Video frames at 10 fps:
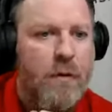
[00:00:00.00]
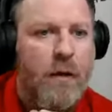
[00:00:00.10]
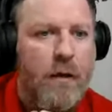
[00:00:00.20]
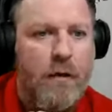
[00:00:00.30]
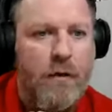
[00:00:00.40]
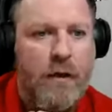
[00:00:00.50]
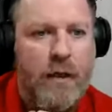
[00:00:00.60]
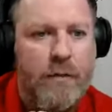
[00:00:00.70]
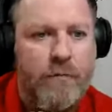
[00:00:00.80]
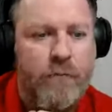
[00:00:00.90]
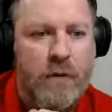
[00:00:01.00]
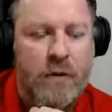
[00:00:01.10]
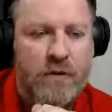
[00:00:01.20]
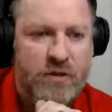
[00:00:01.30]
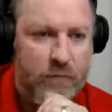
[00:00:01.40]
all right.
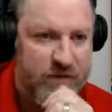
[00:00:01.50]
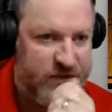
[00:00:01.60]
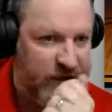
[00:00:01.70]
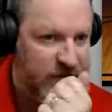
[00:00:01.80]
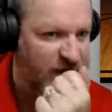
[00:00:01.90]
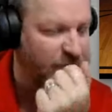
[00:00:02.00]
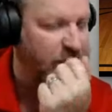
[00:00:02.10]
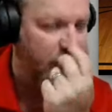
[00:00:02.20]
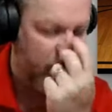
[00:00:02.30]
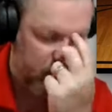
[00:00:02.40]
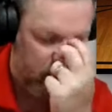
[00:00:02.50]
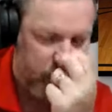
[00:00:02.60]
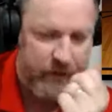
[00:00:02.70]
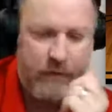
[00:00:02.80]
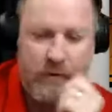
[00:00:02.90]
So mistakes I've made installing.